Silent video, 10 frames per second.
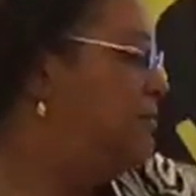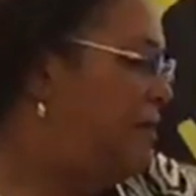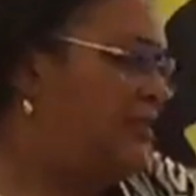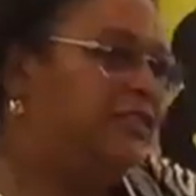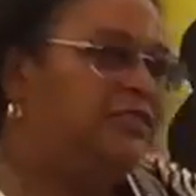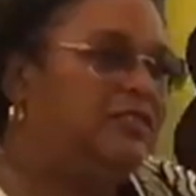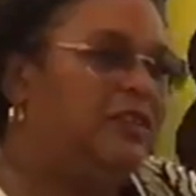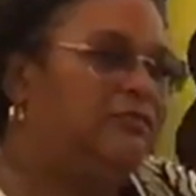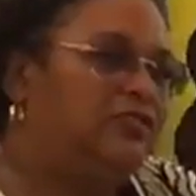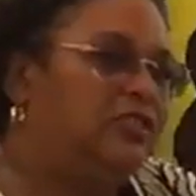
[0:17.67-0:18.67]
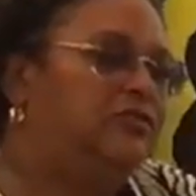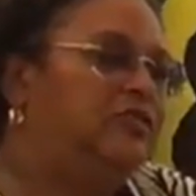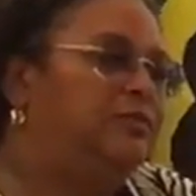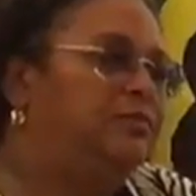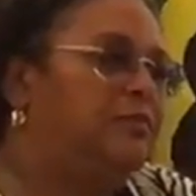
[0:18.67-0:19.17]
mothers of
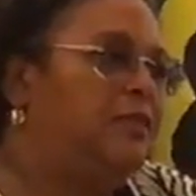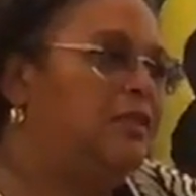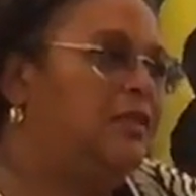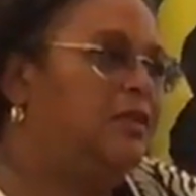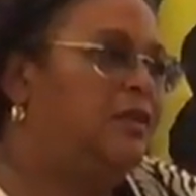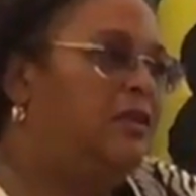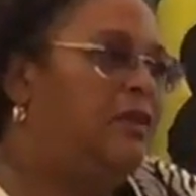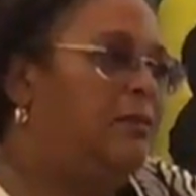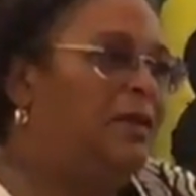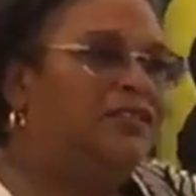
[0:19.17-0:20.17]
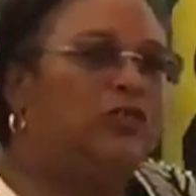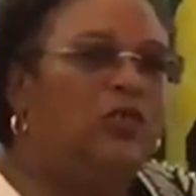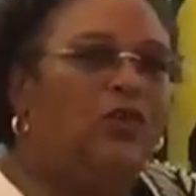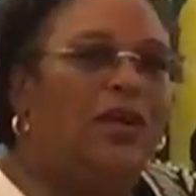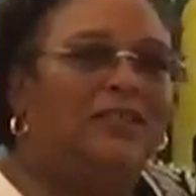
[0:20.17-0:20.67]
children must
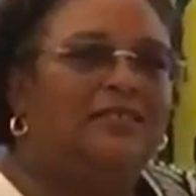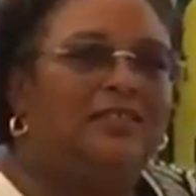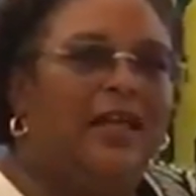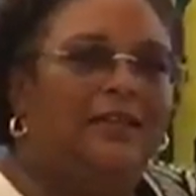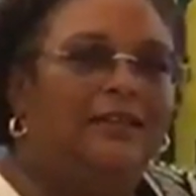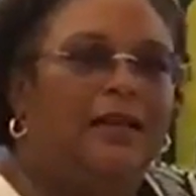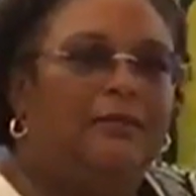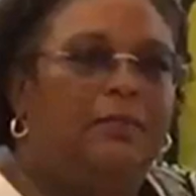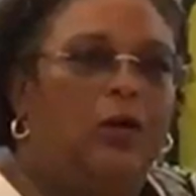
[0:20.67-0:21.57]
go and stand up